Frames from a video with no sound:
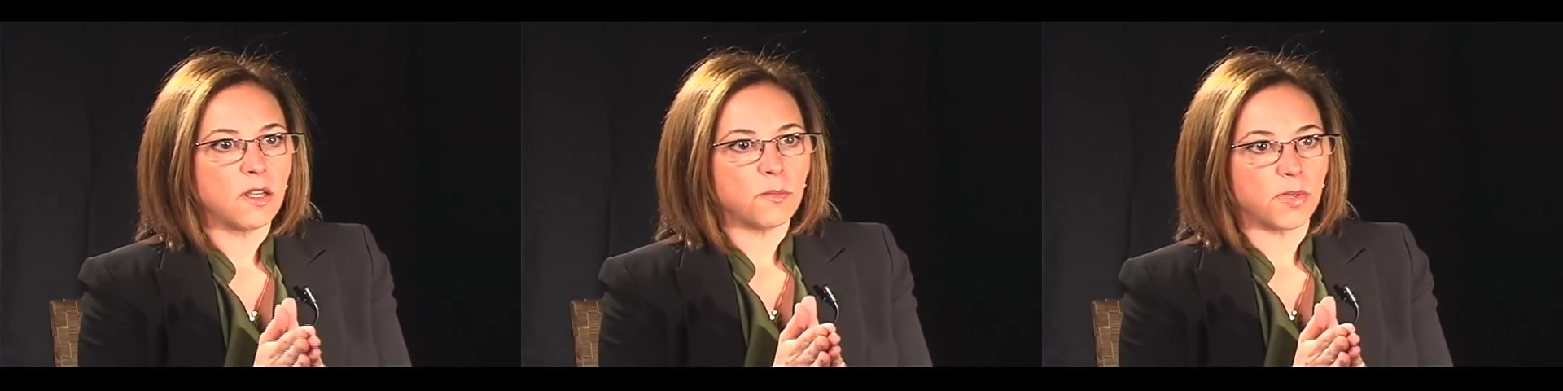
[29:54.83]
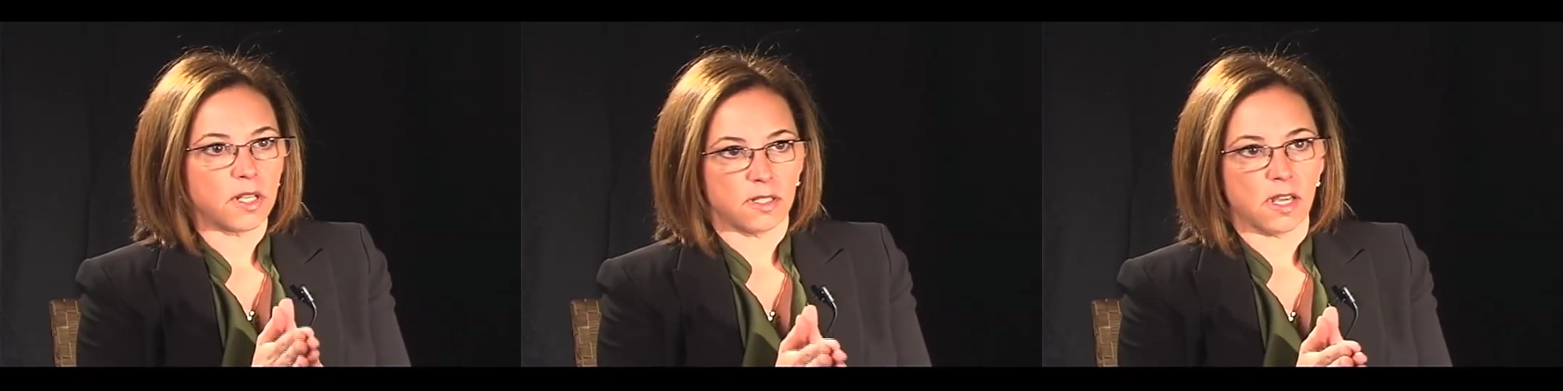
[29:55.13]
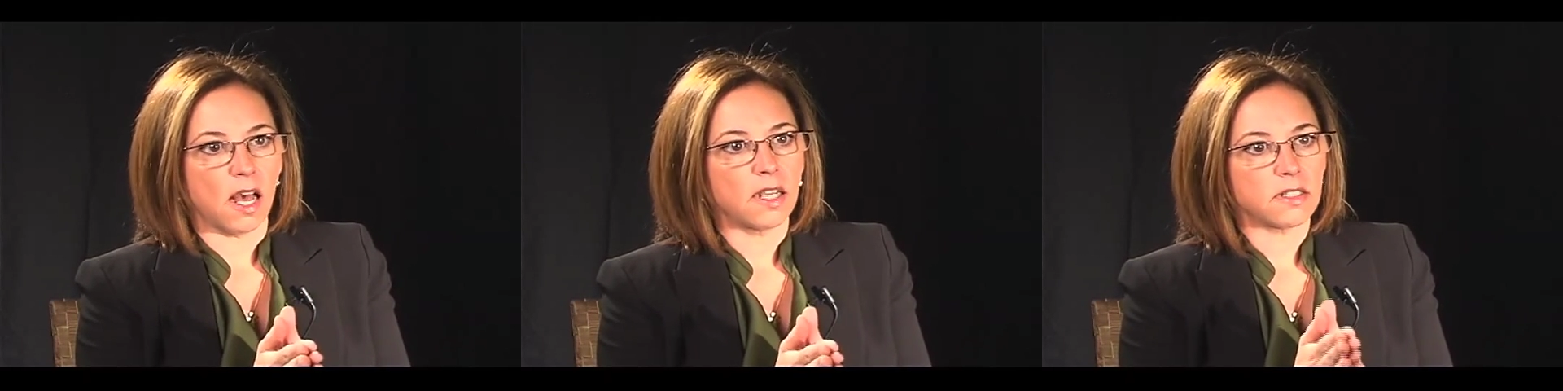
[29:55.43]
being
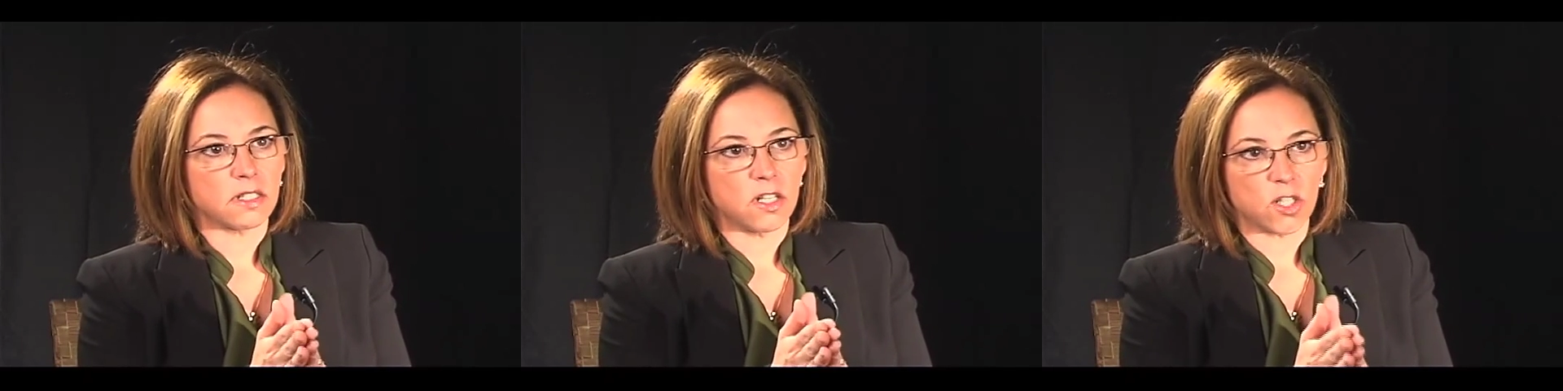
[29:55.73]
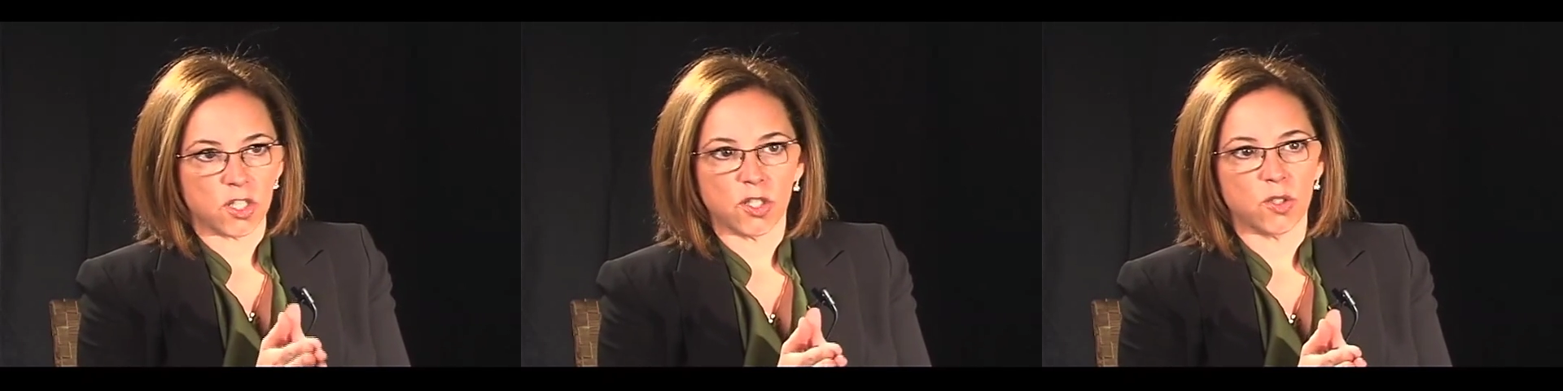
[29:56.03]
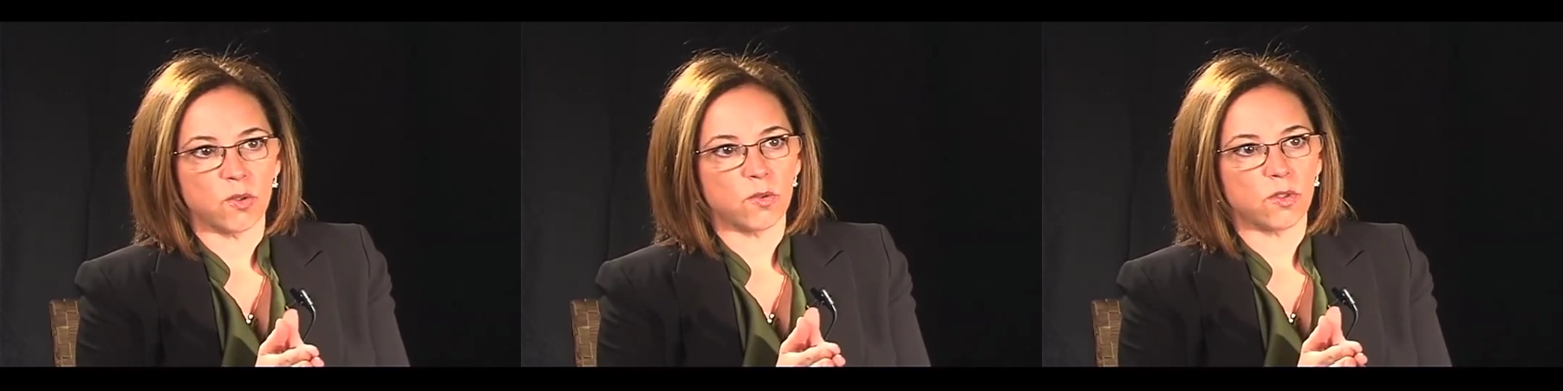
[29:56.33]
attacked and
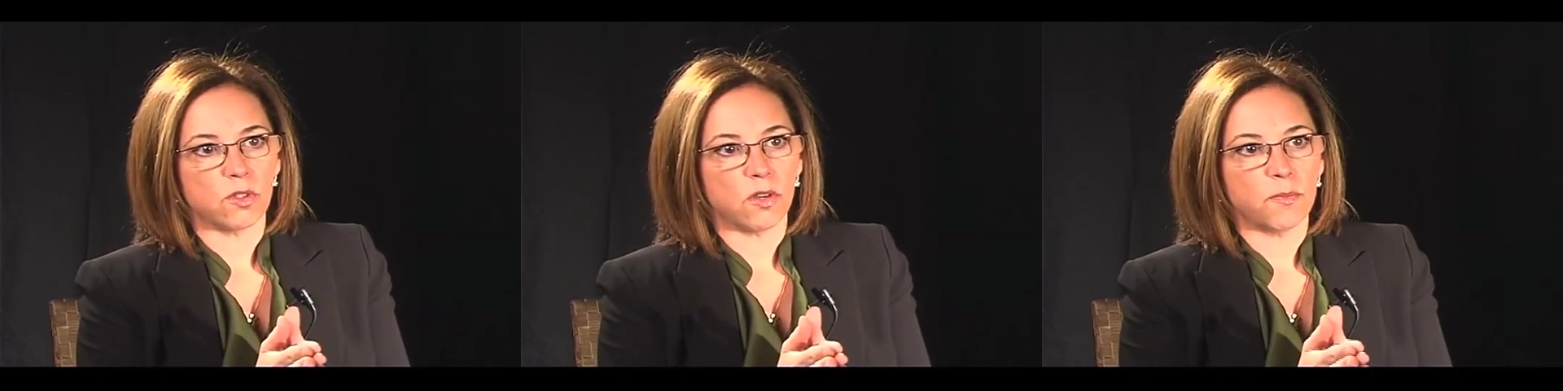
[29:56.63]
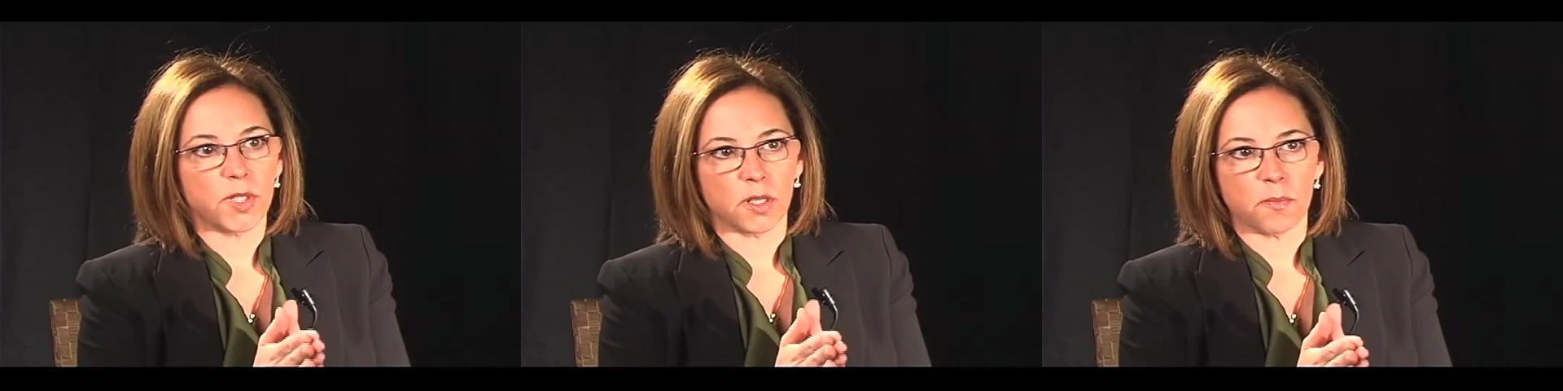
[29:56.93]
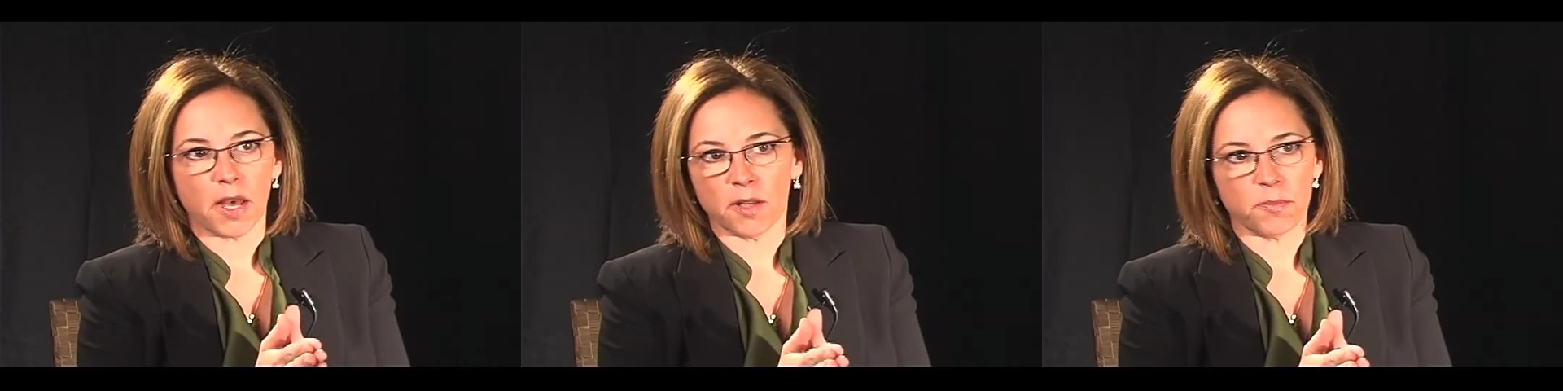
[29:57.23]
accused of being a
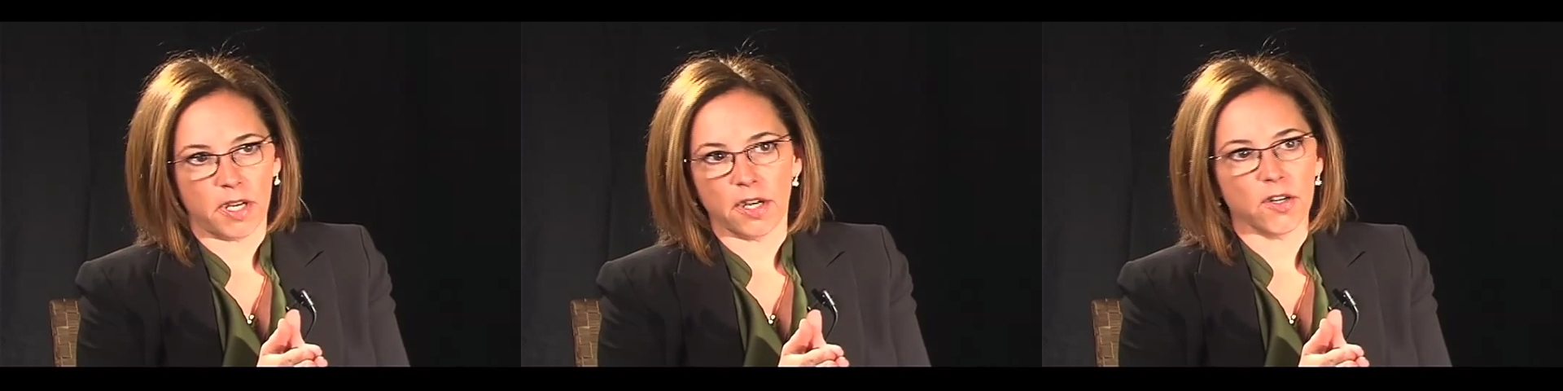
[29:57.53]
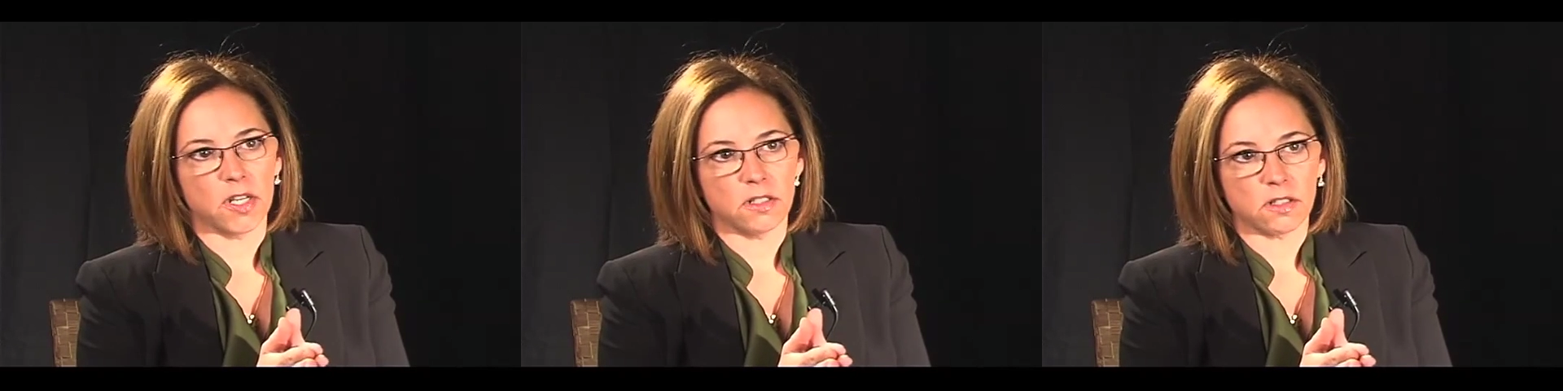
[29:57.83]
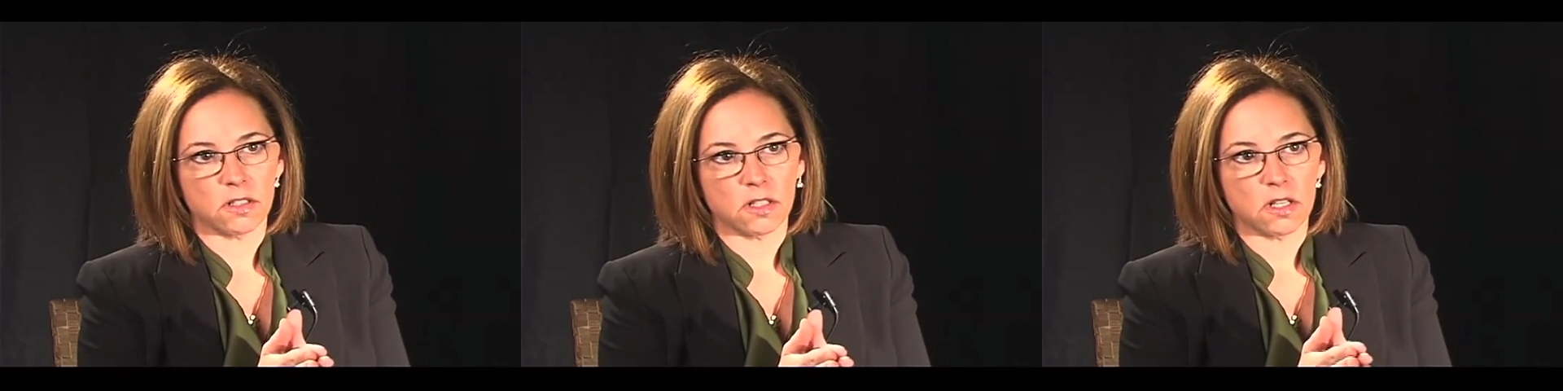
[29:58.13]
bad parent.